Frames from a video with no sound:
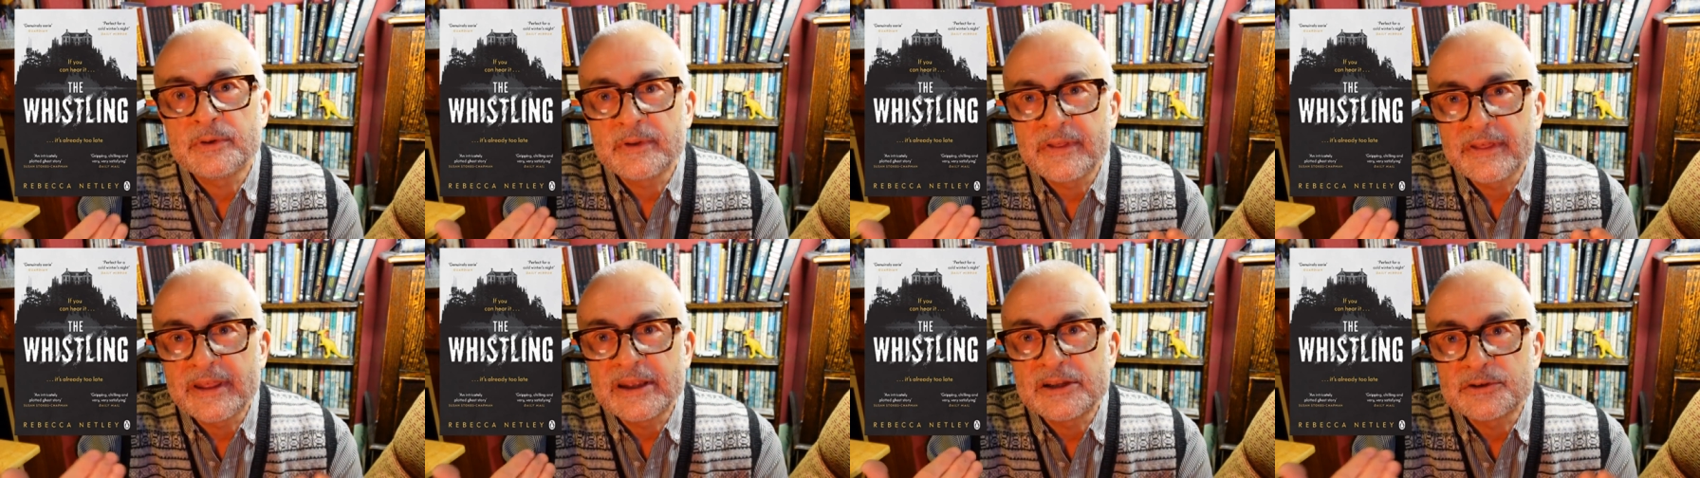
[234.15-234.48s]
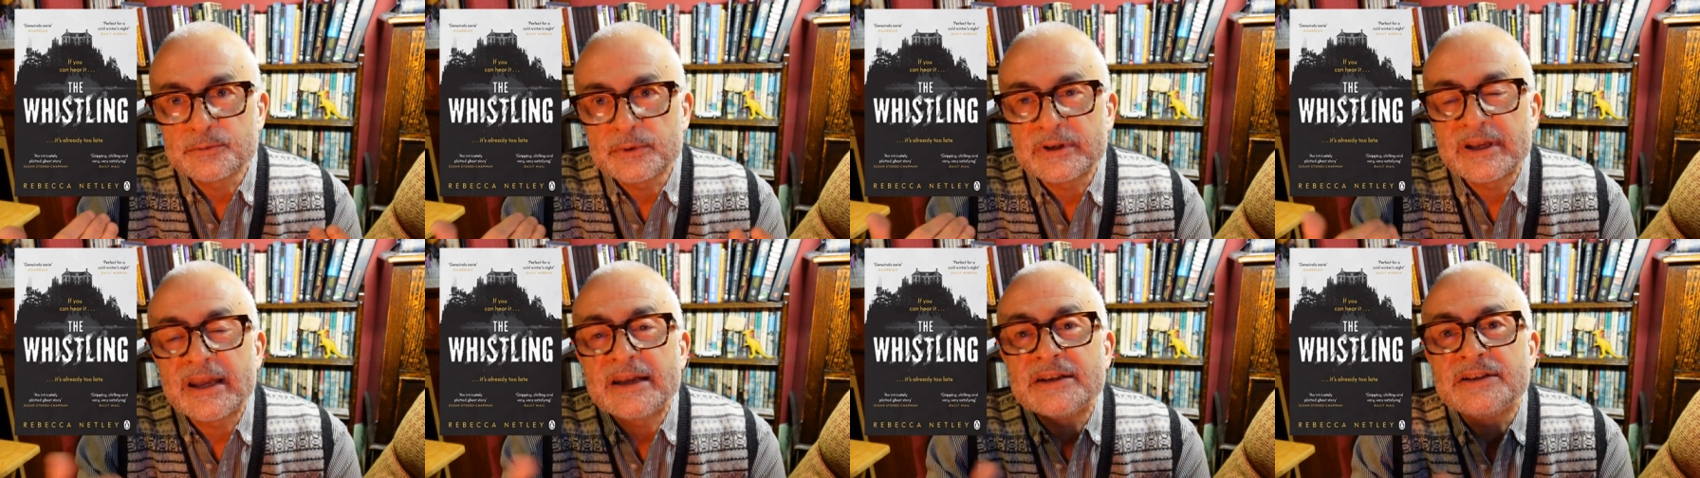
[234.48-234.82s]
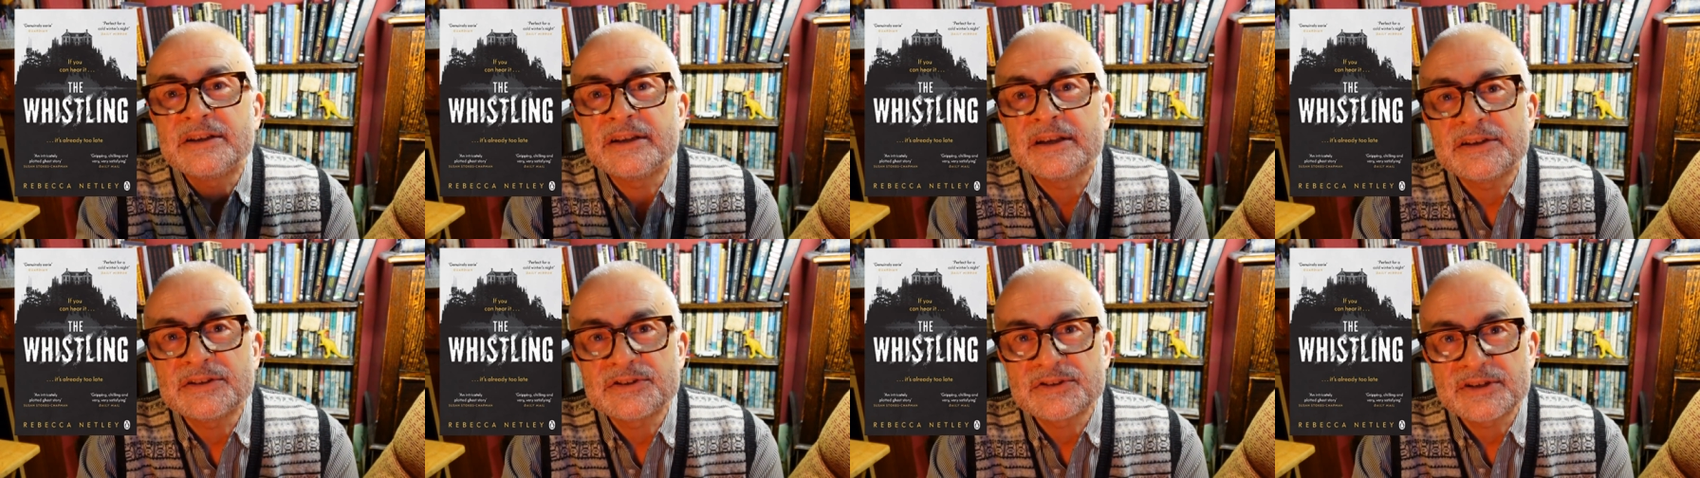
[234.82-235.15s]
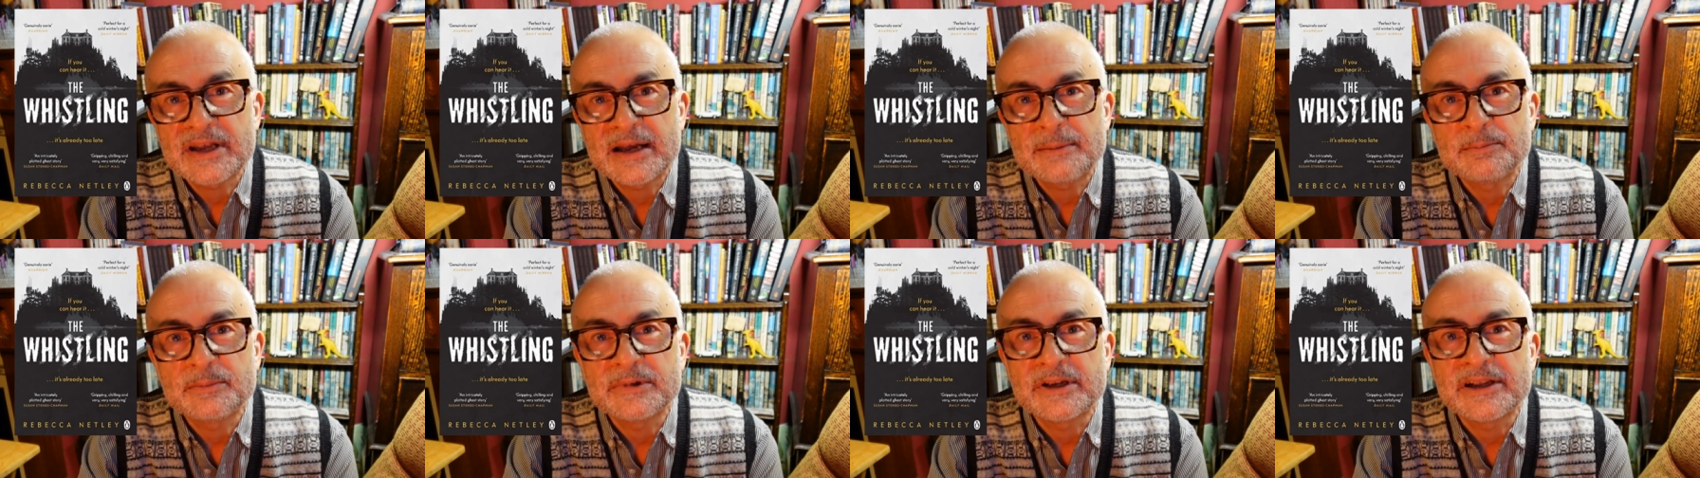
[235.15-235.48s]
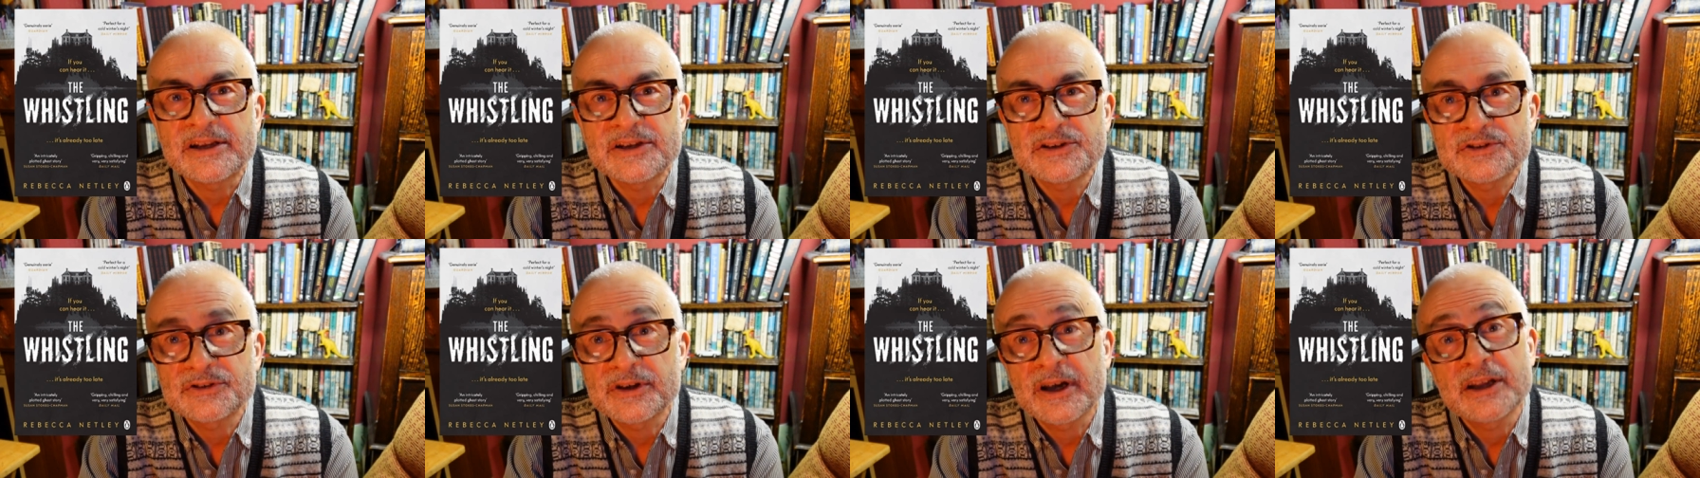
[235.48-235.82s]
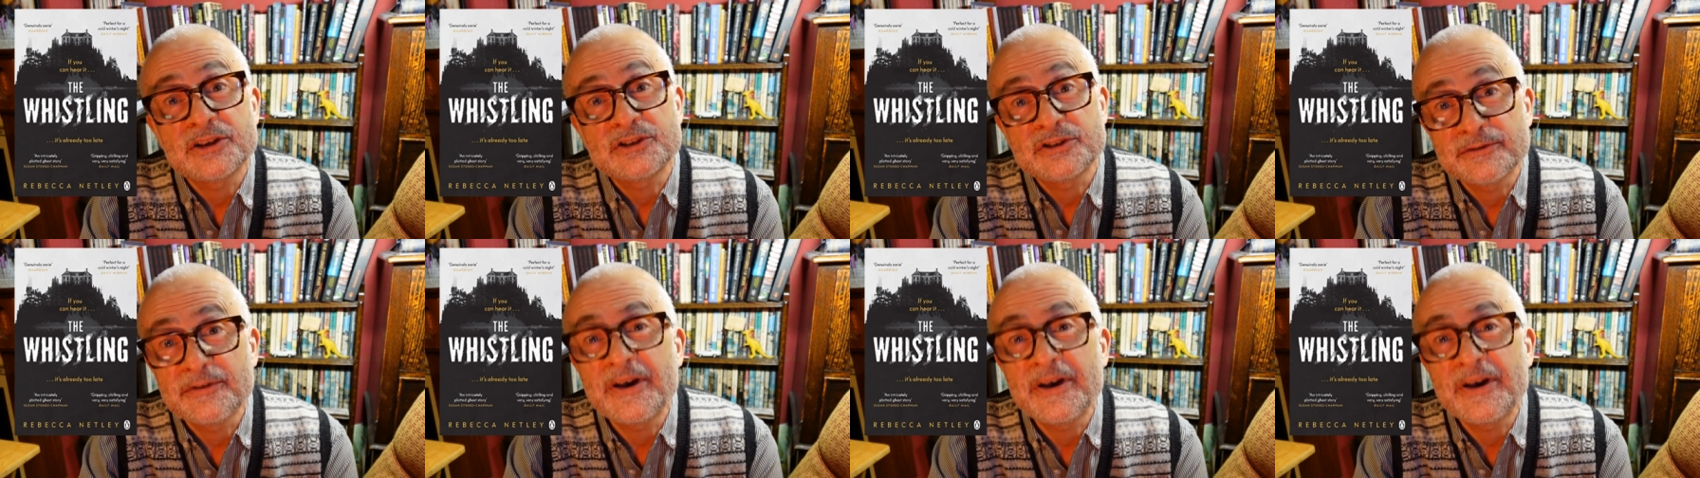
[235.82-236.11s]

things were getting established, I actually